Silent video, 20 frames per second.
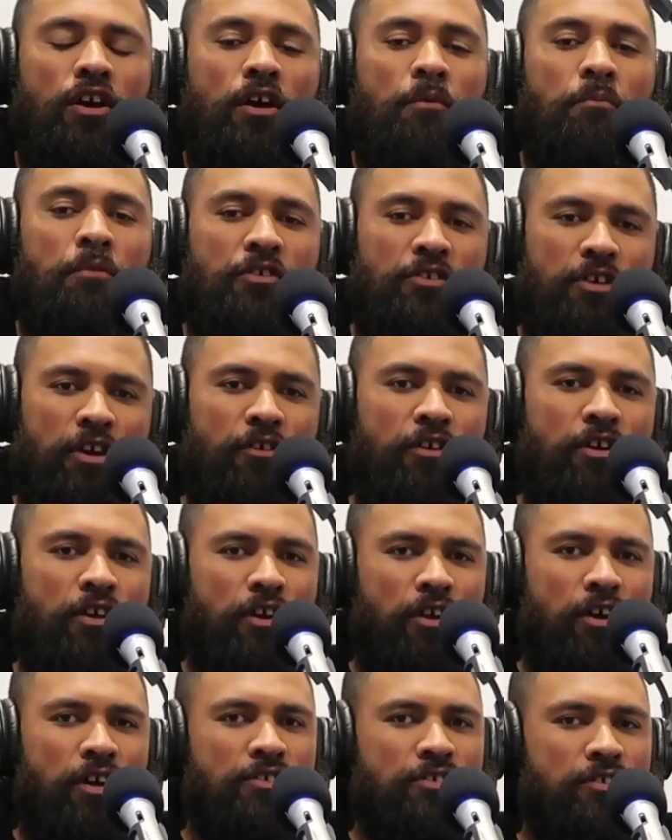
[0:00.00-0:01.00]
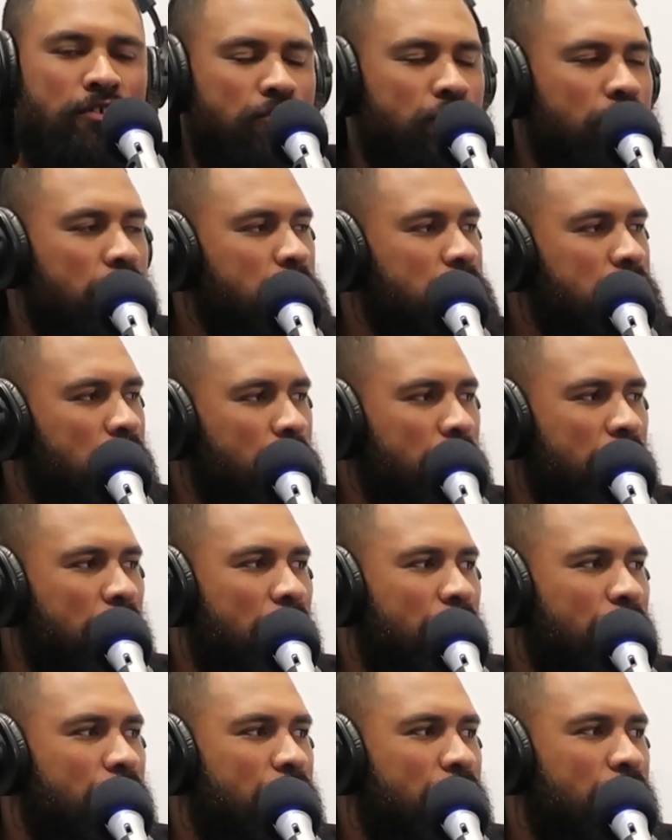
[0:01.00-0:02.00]
materialize the dreams that we
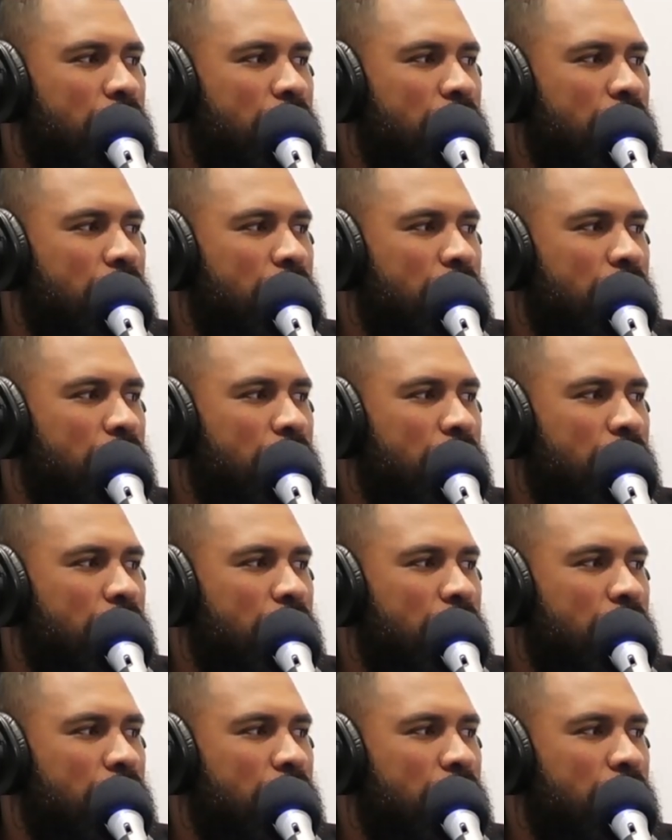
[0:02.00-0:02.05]
have.